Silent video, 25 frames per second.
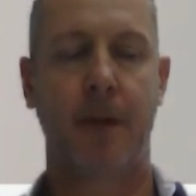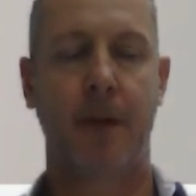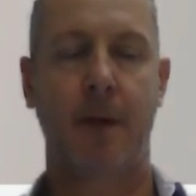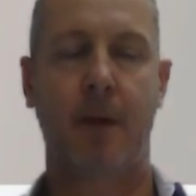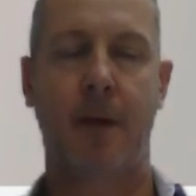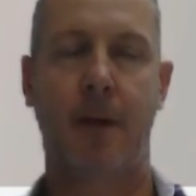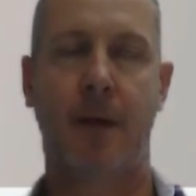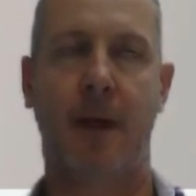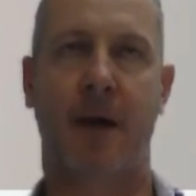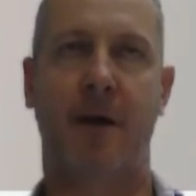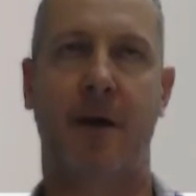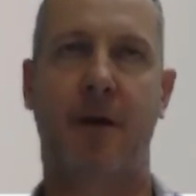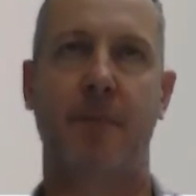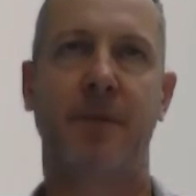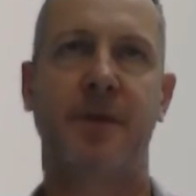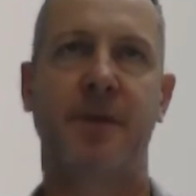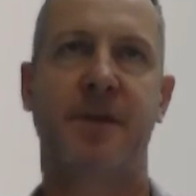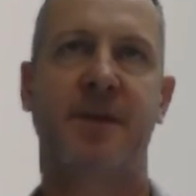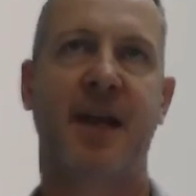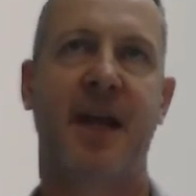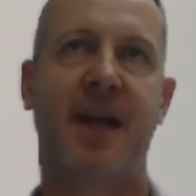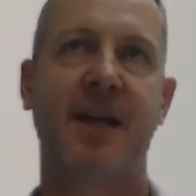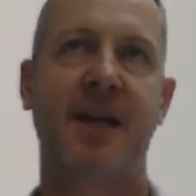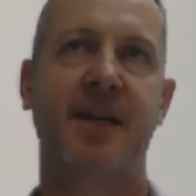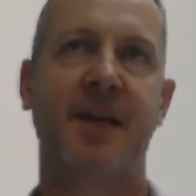
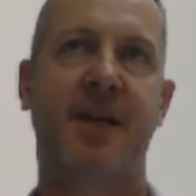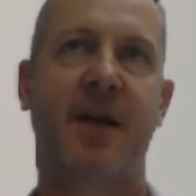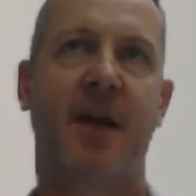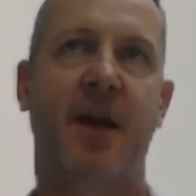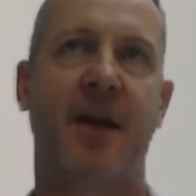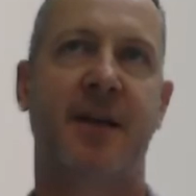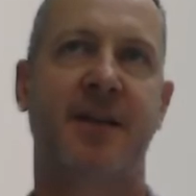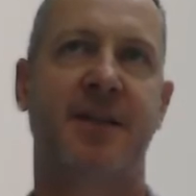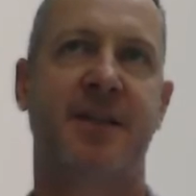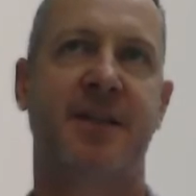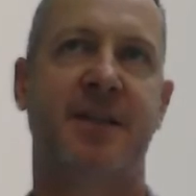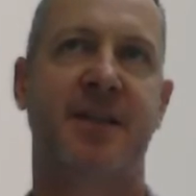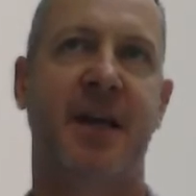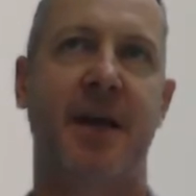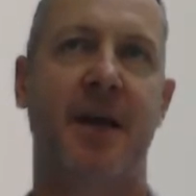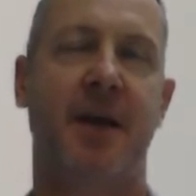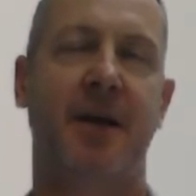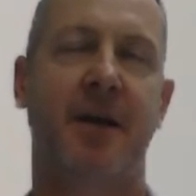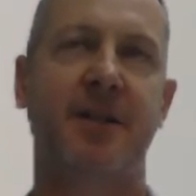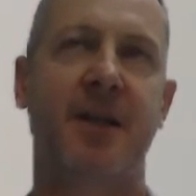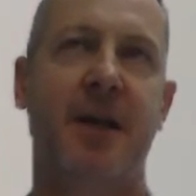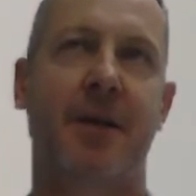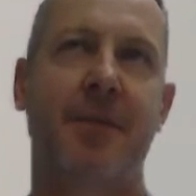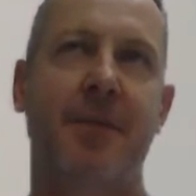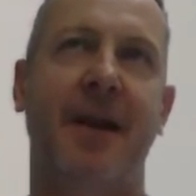100%. And yeah, I say,
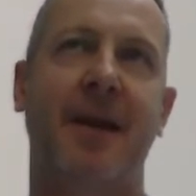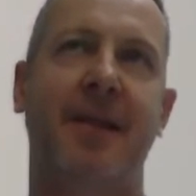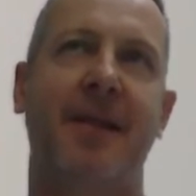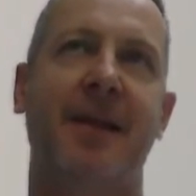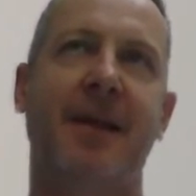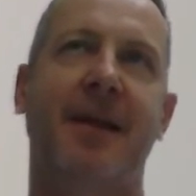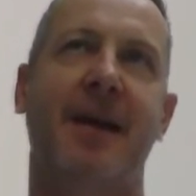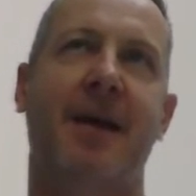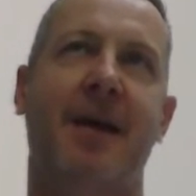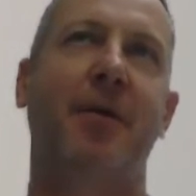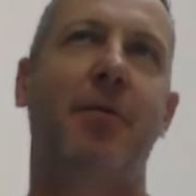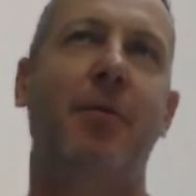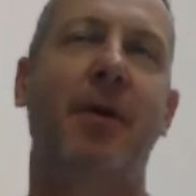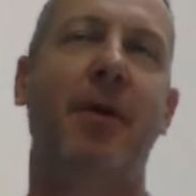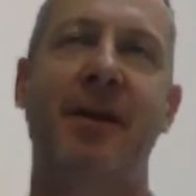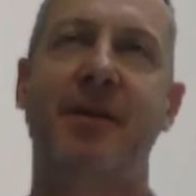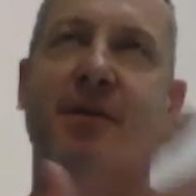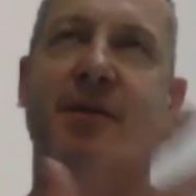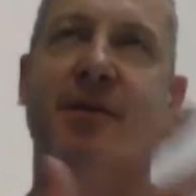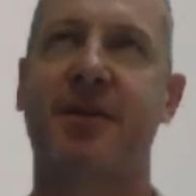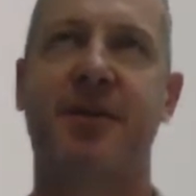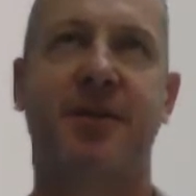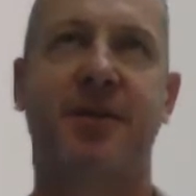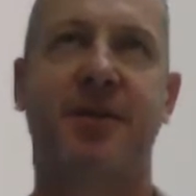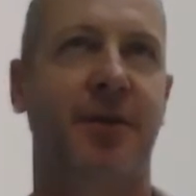yeah. So, I think we
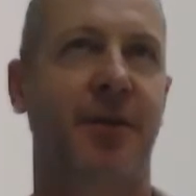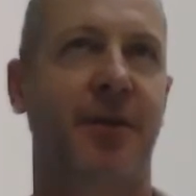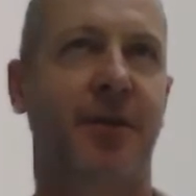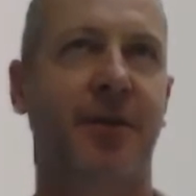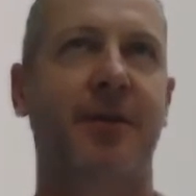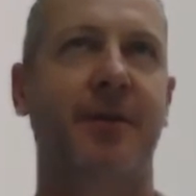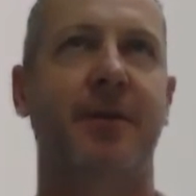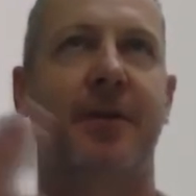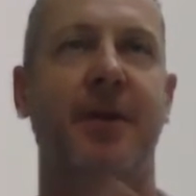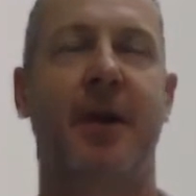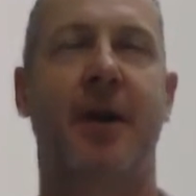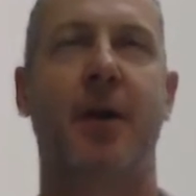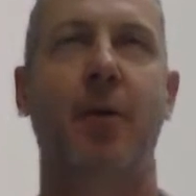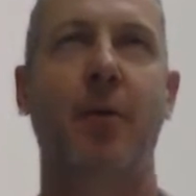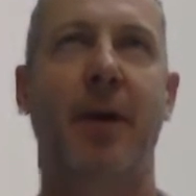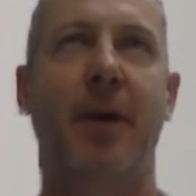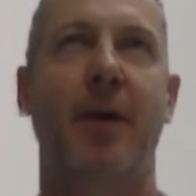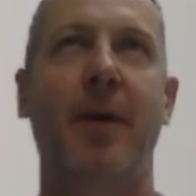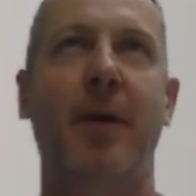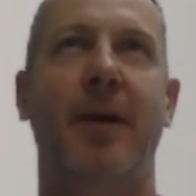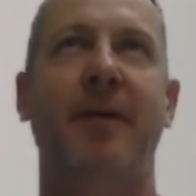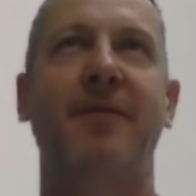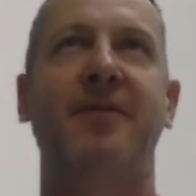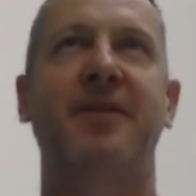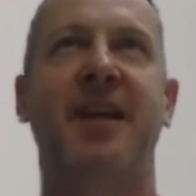just do,
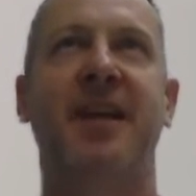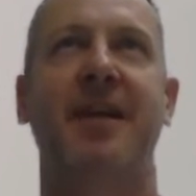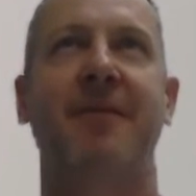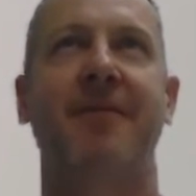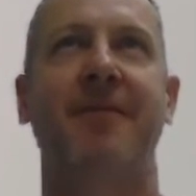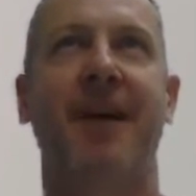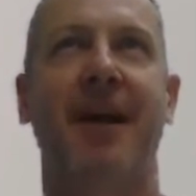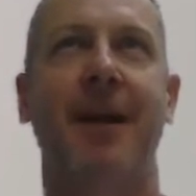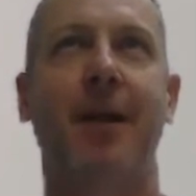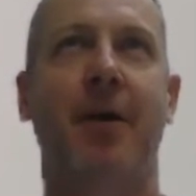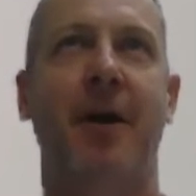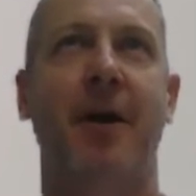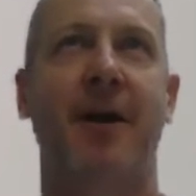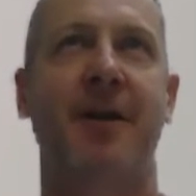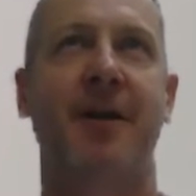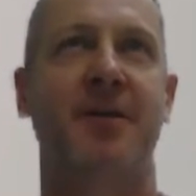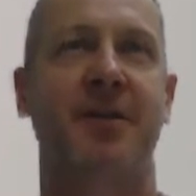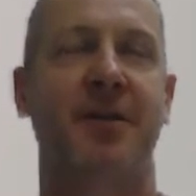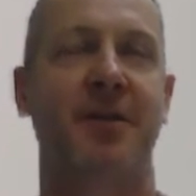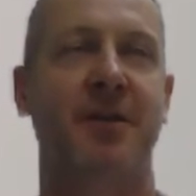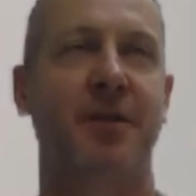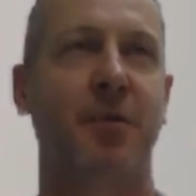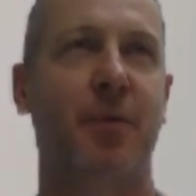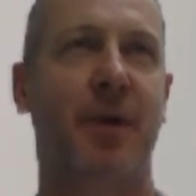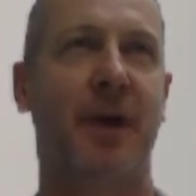we've seen
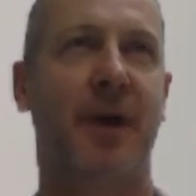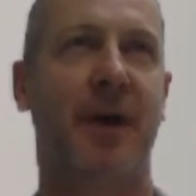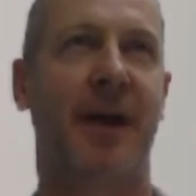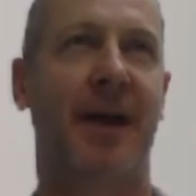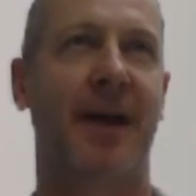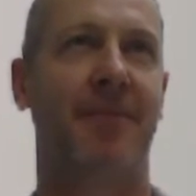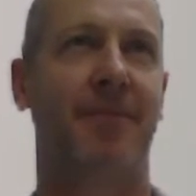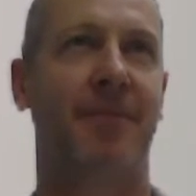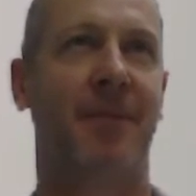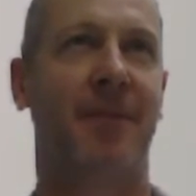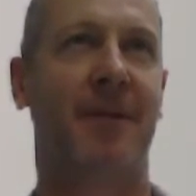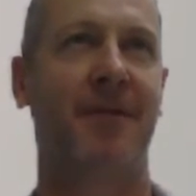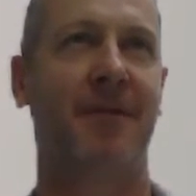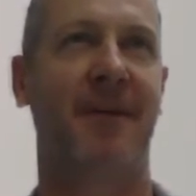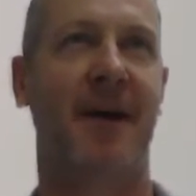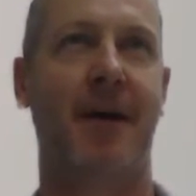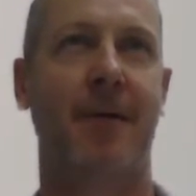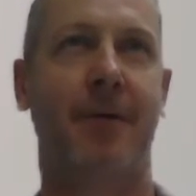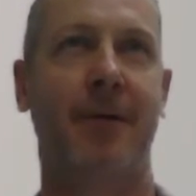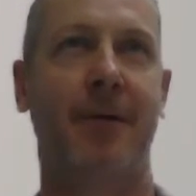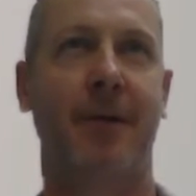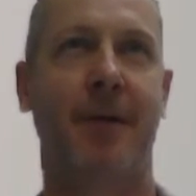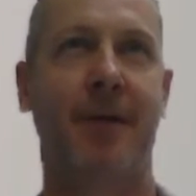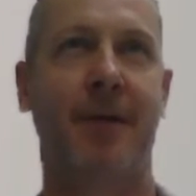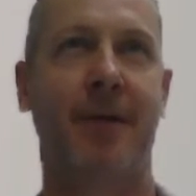valuations where the
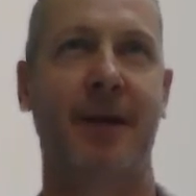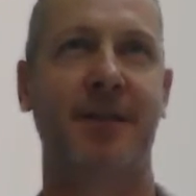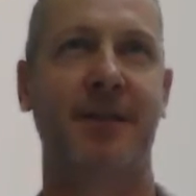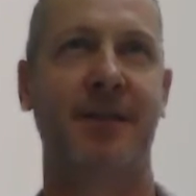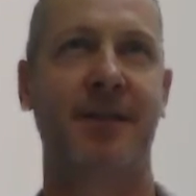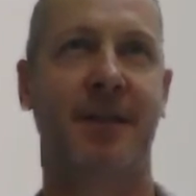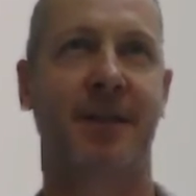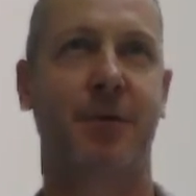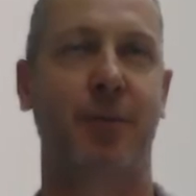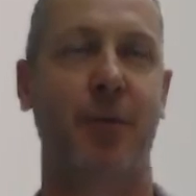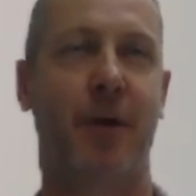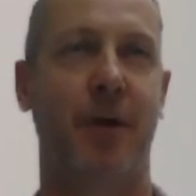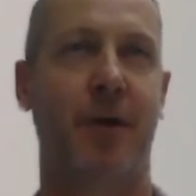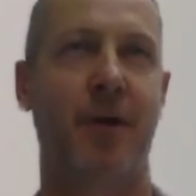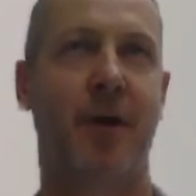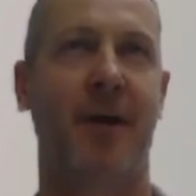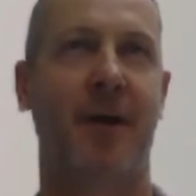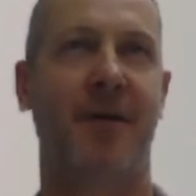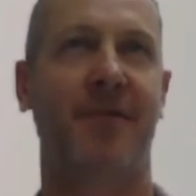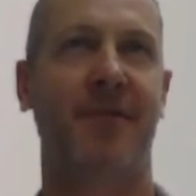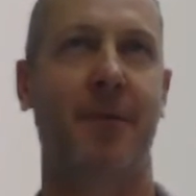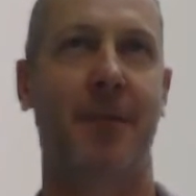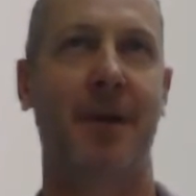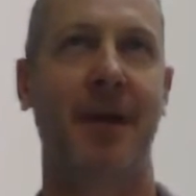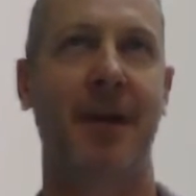founder thinks it's worth
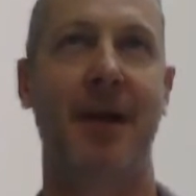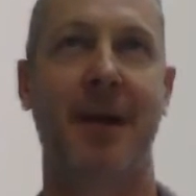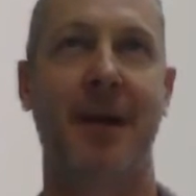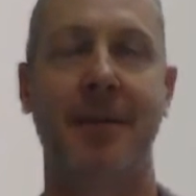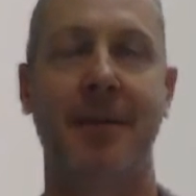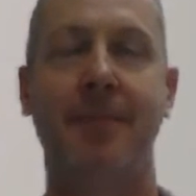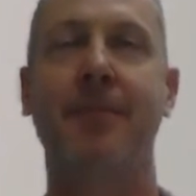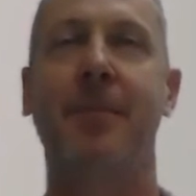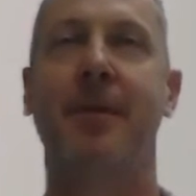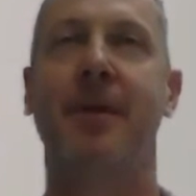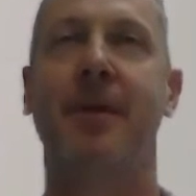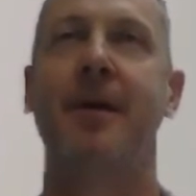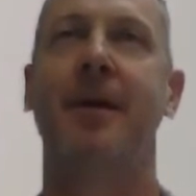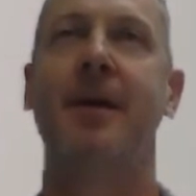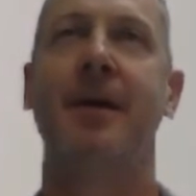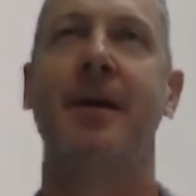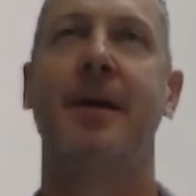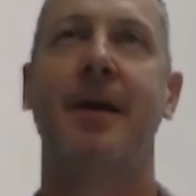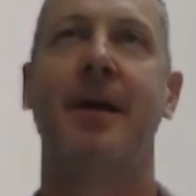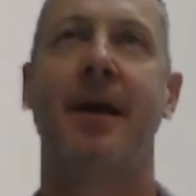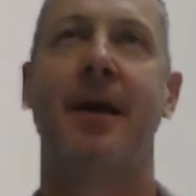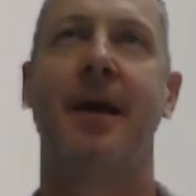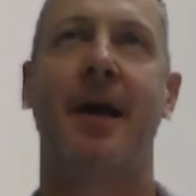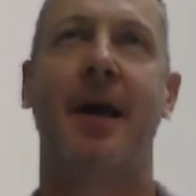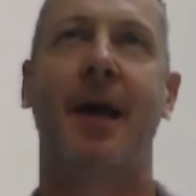$500 million
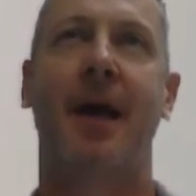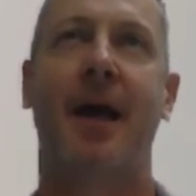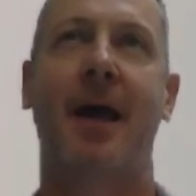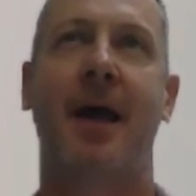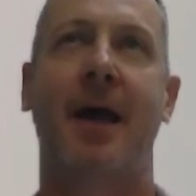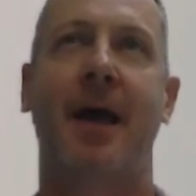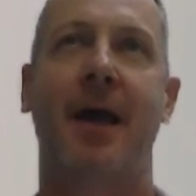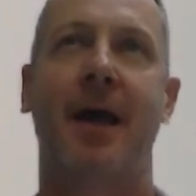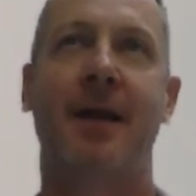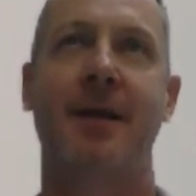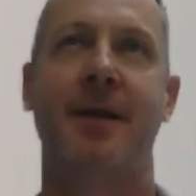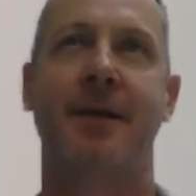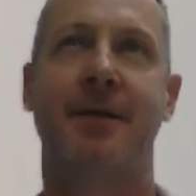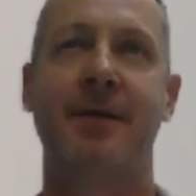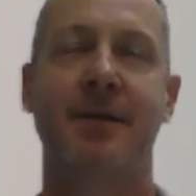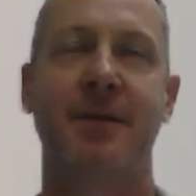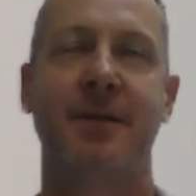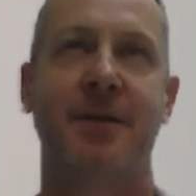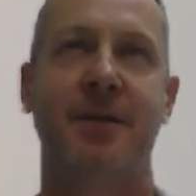and